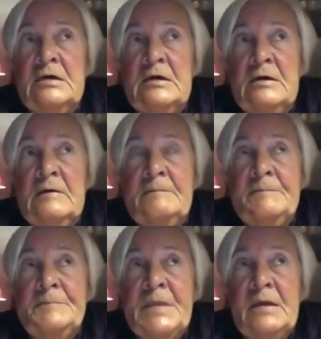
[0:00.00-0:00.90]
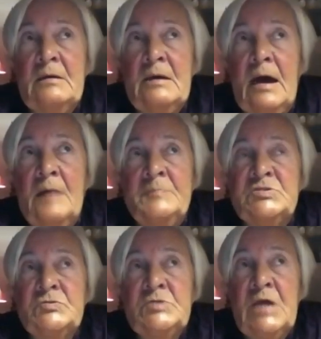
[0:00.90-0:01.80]
up
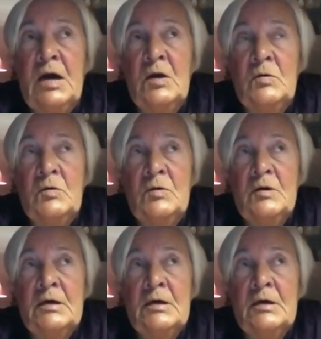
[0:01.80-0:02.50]
to now,